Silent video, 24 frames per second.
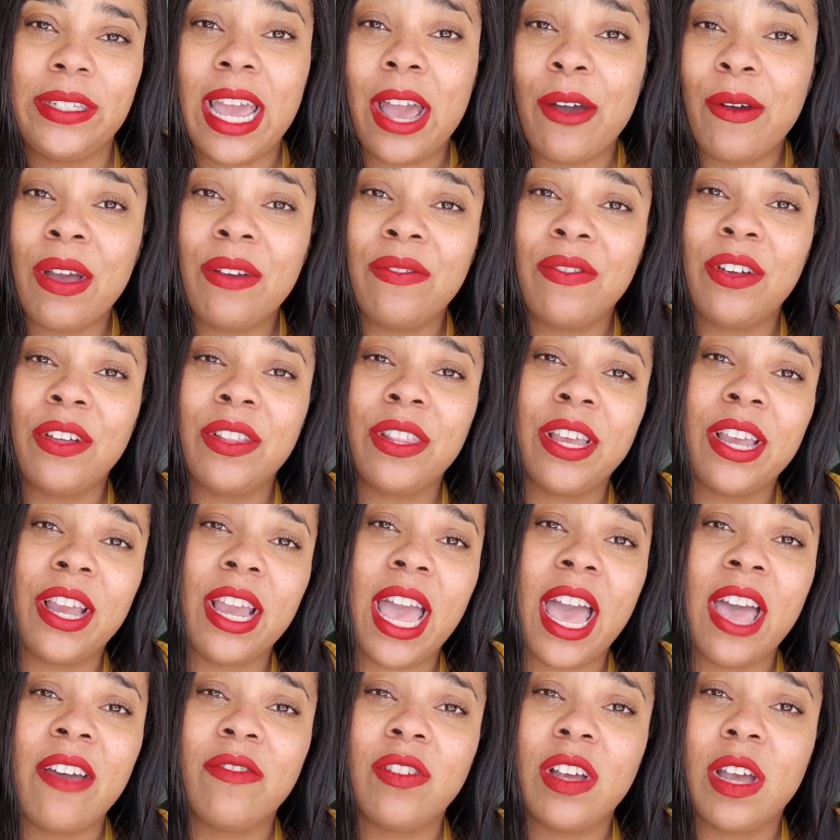However, they
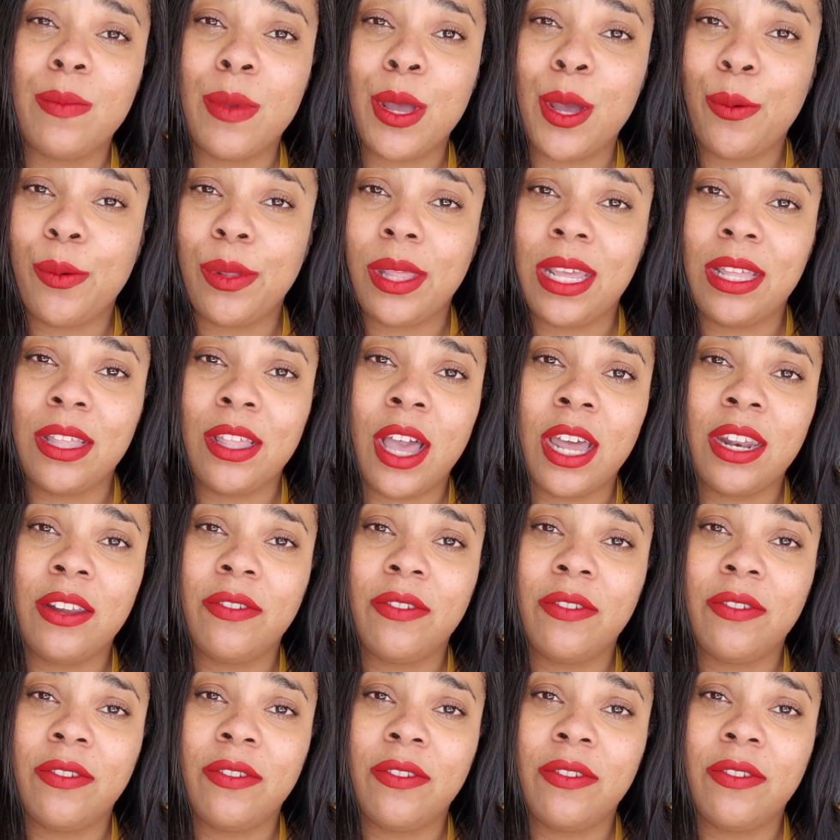have come out with a lot